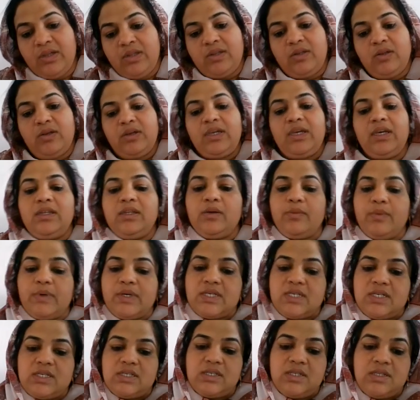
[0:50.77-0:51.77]
So here the
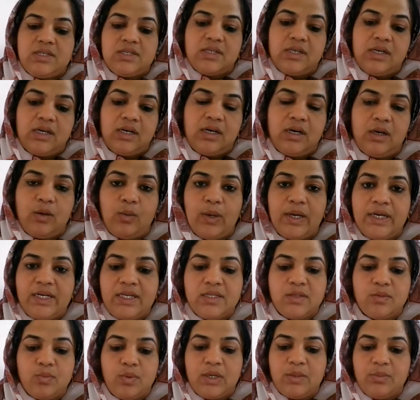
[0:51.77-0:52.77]
question is, why
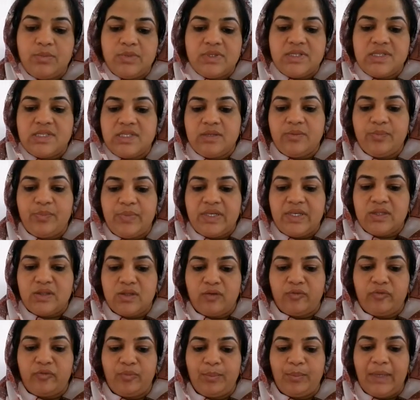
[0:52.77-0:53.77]
does one missing piece
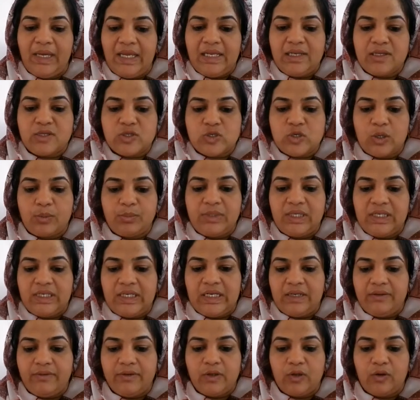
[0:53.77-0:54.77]
of mail stop the
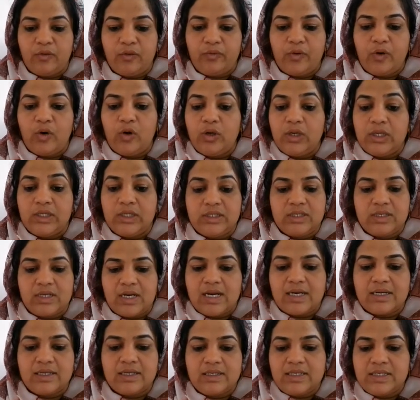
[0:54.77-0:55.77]
delivery of all
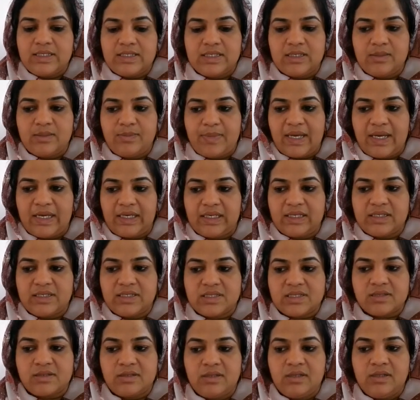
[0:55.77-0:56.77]
other unrelated
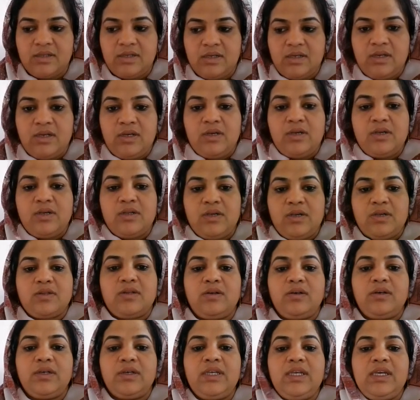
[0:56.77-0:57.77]
packets?
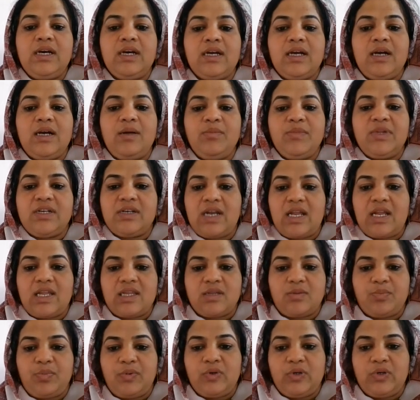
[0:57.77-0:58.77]
So here come the
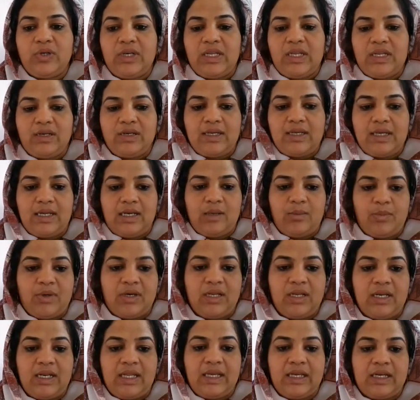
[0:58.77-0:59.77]
transport layer dilemma,
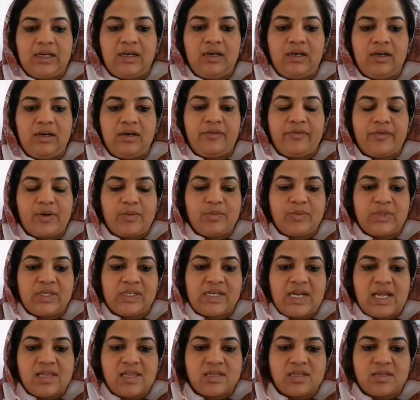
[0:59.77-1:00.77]
like from the
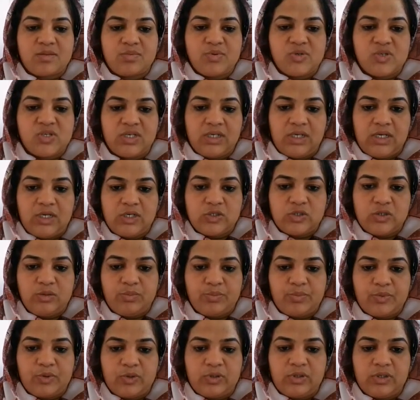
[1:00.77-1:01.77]
transmission control
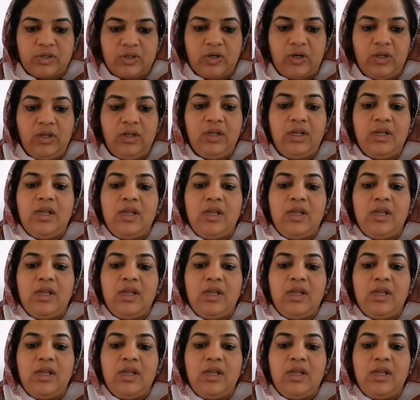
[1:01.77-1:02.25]
protocol,